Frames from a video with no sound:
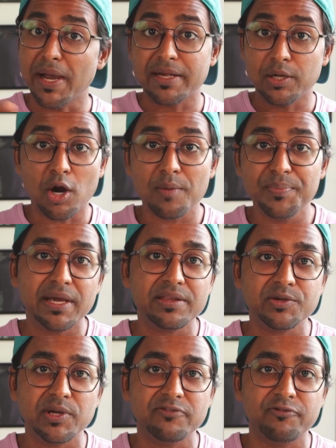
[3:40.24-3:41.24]
not be as
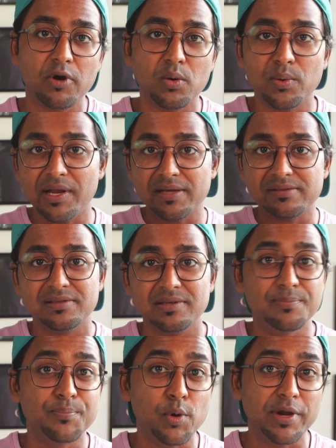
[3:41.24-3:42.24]
straightforward as
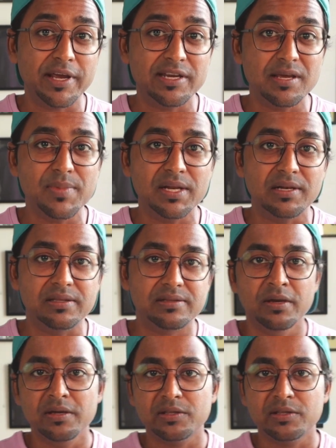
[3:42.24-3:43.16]
importing an email list.